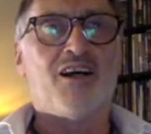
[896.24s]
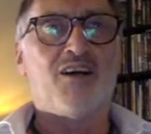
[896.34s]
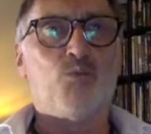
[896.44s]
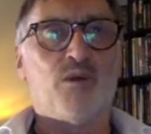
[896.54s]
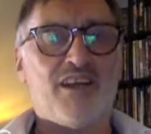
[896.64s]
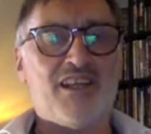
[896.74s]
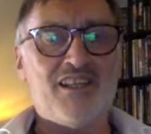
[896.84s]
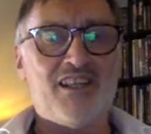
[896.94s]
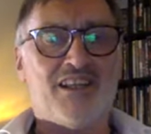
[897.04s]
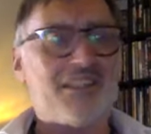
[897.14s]
what I
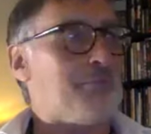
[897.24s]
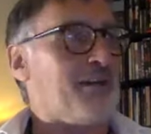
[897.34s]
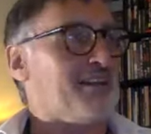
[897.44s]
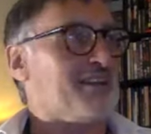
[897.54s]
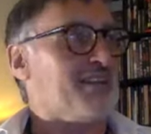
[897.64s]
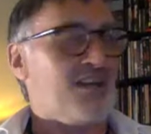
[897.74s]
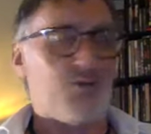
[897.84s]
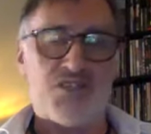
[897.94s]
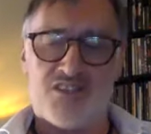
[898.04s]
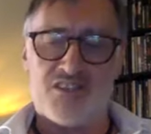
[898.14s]
like about it now
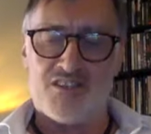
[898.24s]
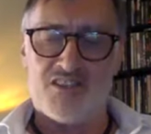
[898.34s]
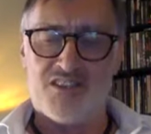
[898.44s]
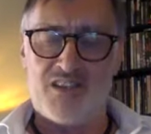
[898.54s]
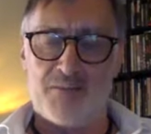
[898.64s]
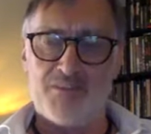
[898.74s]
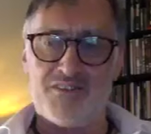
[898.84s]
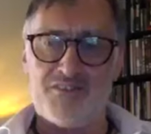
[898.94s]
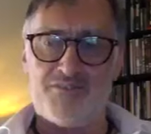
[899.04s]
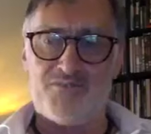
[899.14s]
is that some of
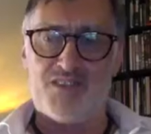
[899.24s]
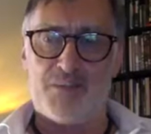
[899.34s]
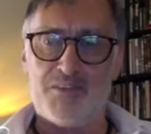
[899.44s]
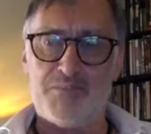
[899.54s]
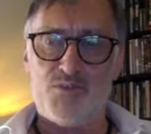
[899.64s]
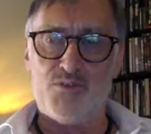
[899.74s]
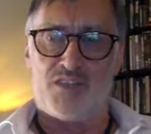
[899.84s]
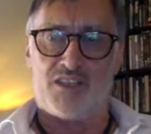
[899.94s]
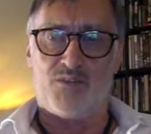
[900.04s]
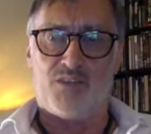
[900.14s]
the some of the
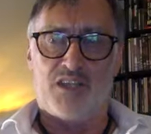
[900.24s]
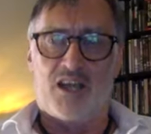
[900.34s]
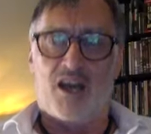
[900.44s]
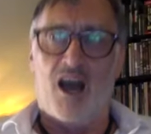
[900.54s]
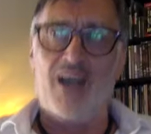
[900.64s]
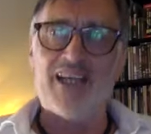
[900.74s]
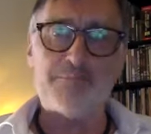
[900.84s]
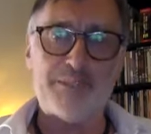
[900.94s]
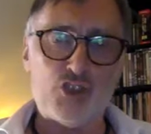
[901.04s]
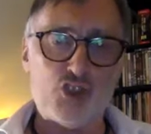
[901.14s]
music I
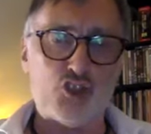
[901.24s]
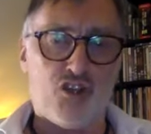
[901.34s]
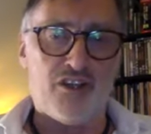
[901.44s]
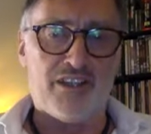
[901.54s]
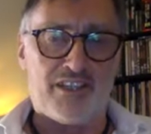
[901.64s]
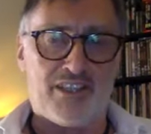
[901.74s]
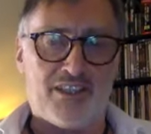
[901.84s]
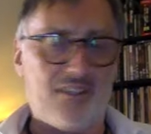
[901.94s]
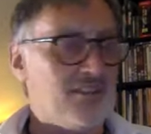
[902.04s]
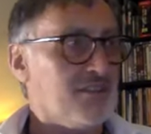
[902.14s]
had been
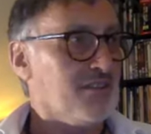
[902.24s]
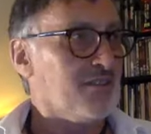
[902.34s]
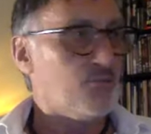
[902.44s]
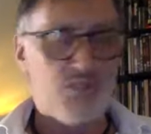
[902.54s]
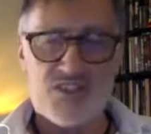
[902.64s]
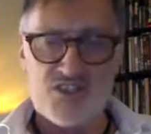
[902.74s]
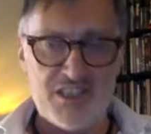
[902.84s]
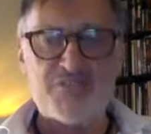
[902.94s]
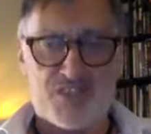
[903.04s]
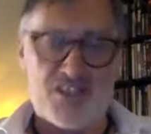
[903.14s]
trying with
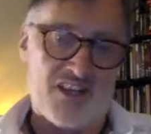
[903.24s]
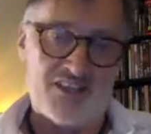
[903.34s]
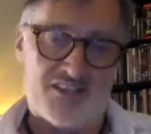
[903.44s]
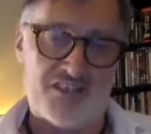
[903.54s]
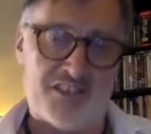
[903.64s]
synthesizers